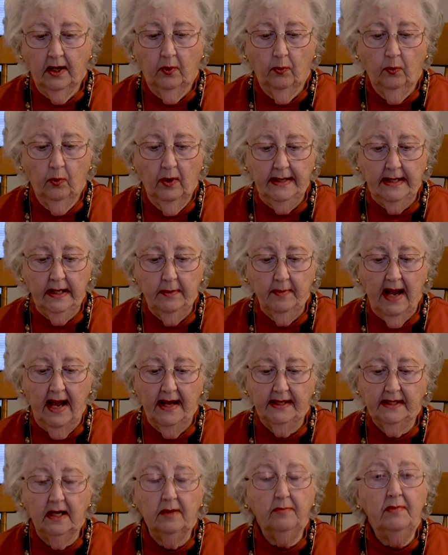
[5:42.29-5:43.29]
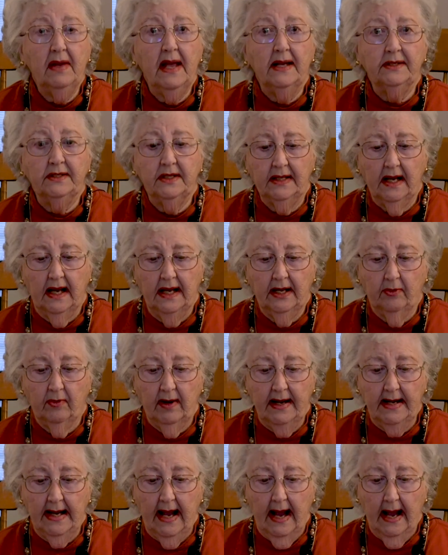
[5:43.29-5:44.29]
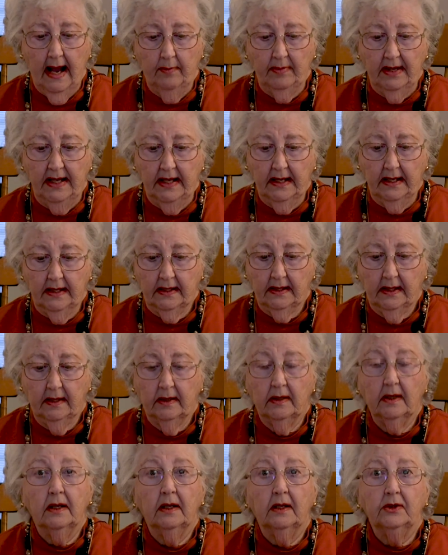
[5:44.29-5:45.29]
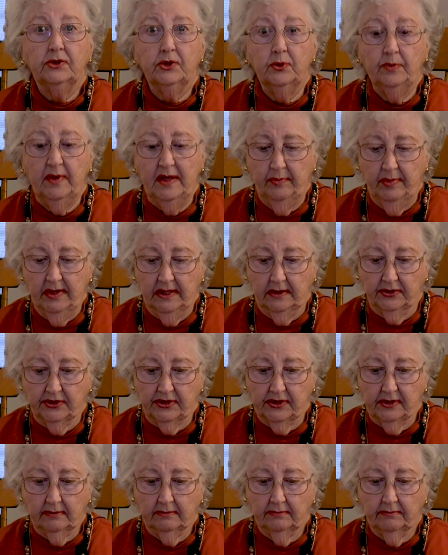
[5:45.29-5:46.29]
William had commanded a great abbey to be built.